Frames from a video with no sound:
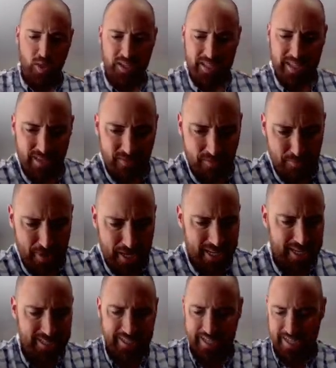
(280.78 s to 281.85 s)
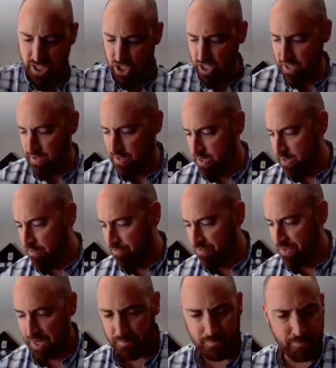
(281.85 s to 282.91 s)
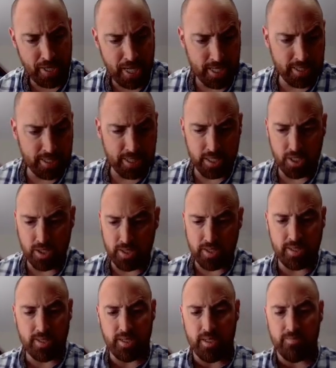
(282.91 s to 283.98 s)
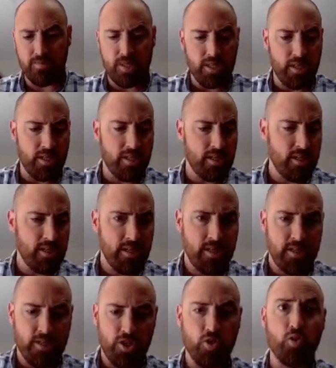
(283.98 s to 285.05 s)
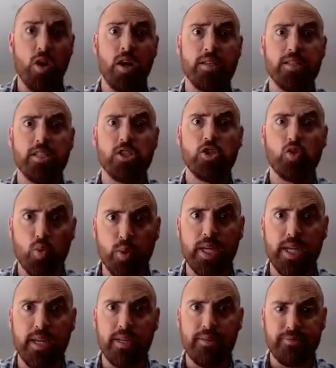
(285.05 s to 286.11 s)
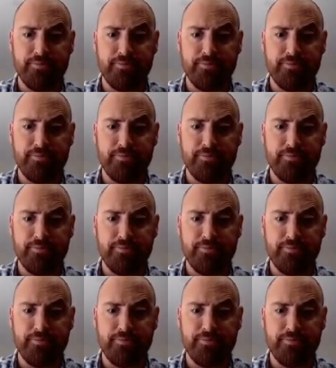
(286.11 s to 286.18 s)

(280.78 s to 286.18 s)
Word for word: wasn't even paying attention. Pay attention, CMT. You're on screen.